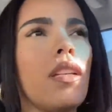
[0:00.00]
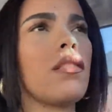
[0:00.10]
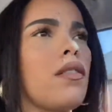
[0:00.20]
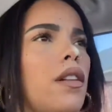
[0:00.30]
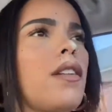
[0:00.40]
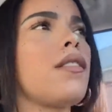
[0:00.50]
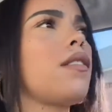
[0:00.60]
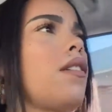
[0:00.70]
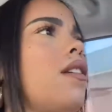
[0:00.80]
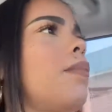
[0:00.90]
I don't know how you
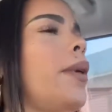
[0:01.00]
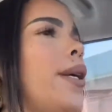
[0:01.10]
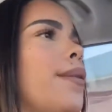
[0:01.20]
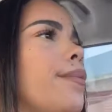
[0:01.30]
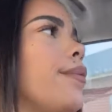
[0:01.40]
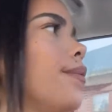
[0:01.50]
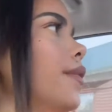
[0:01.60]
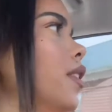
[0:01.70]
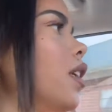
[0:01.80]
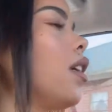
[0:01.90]
say it, but
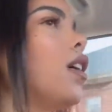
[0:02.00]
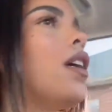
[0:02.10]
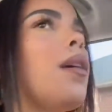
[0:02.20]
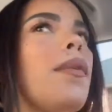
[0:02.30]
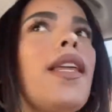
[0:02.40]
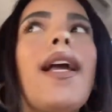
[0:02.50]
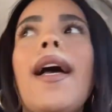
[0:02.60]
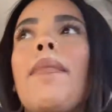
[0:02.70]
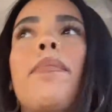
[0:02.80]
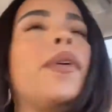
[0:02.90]
but they
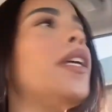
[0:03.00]
got beat